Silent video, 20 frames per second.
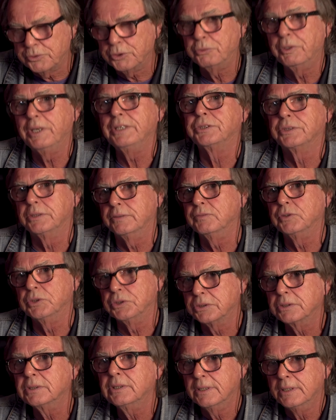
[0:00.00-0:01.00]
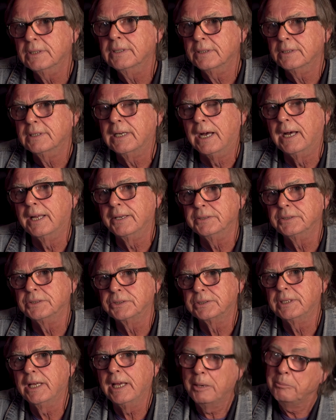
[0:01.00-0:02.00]
the rest of us
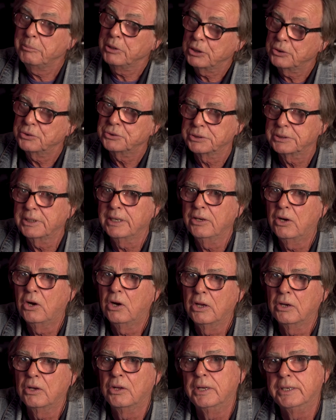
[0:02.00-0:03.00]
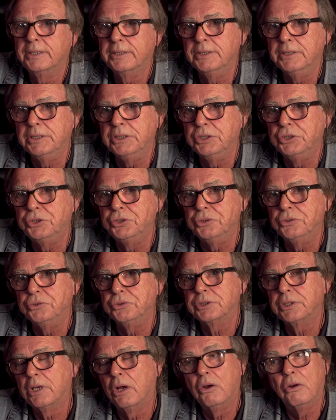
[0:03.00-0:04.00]
understand because they highlighted the issue.
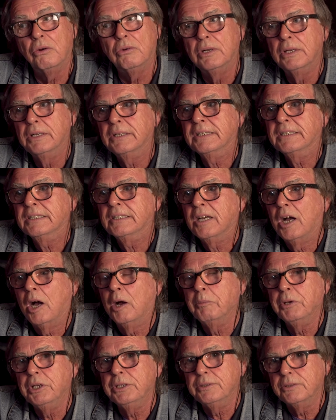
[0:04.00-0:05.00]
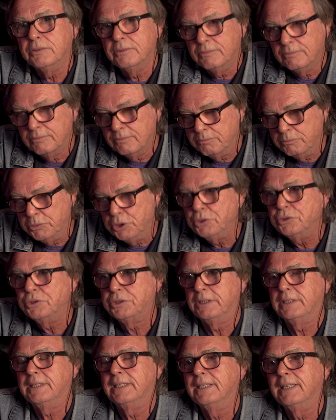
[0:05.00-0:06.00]
So, I mean,
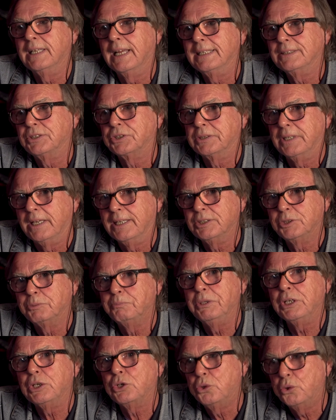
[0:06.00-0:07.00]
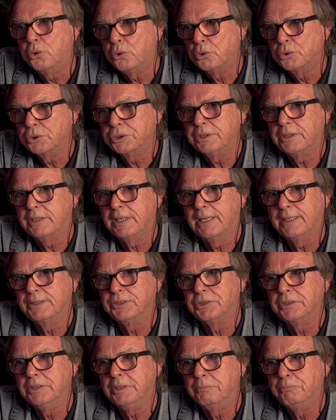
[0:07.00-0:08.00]
music in that sense, because it
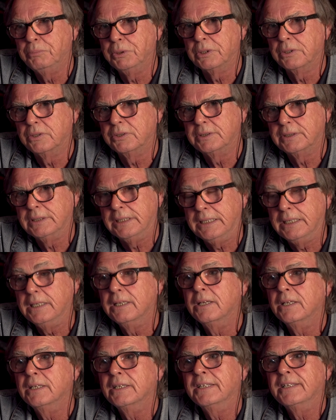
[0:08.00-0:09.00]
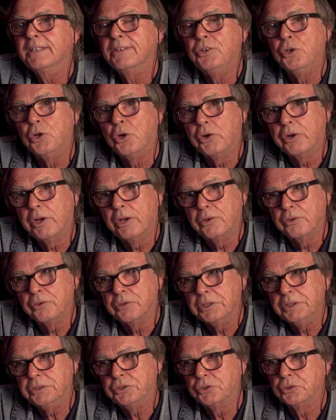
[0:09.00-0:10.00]
has the ability not
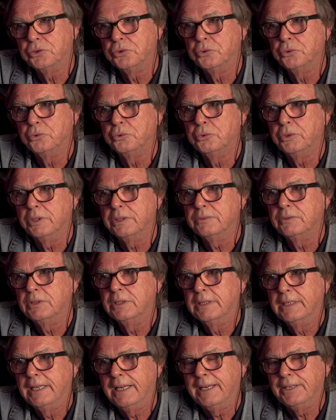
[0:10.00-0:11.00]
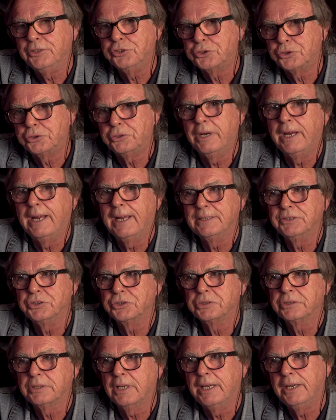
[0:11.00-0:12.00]
only to
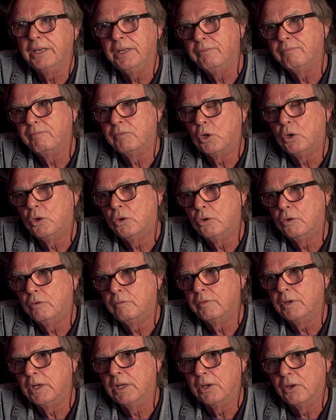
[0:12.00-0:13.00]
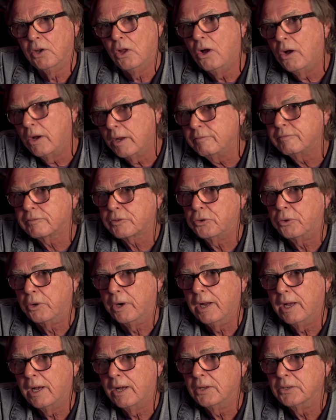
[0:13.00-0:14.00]
entrance and involve a live
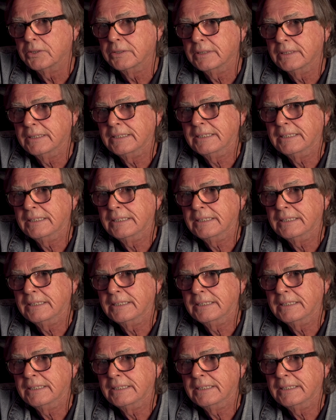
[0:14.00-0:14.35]
crowd,